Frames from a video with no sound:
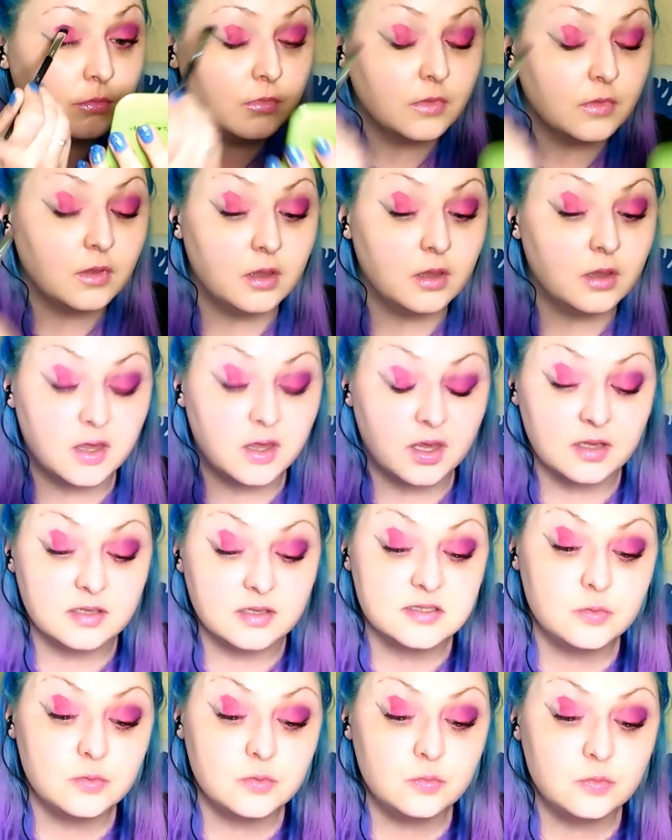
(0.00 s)
Okay, so
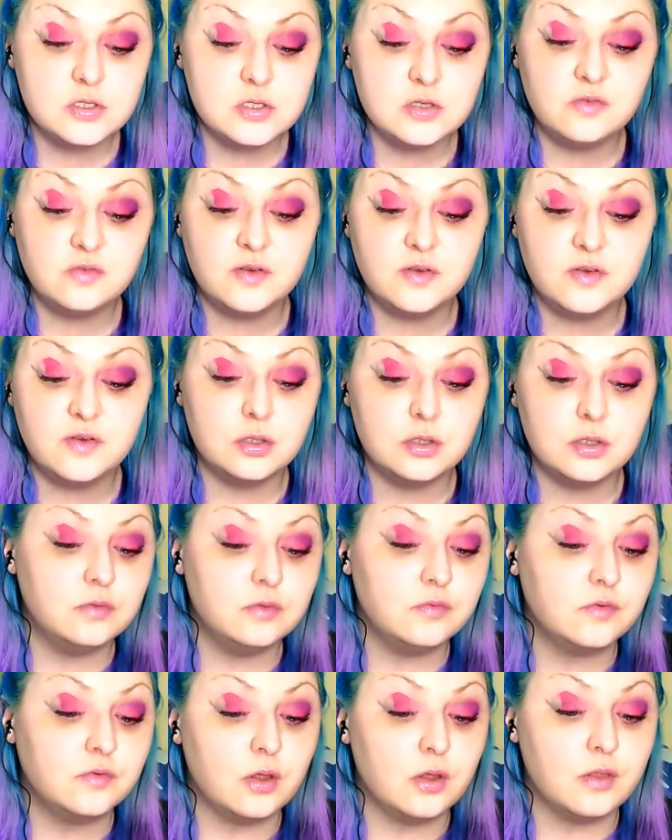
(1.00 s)
once you feel that you've
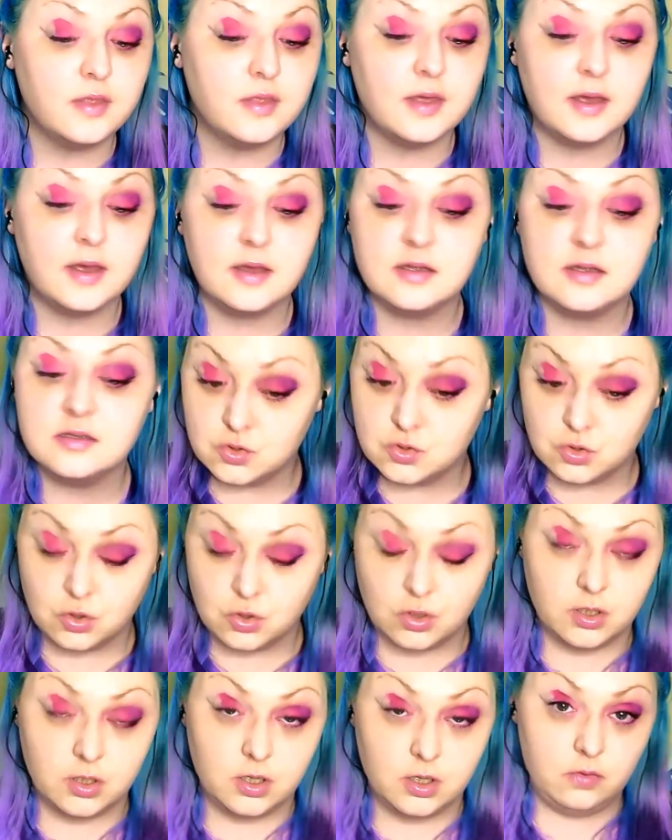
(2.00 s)
got that strong enough,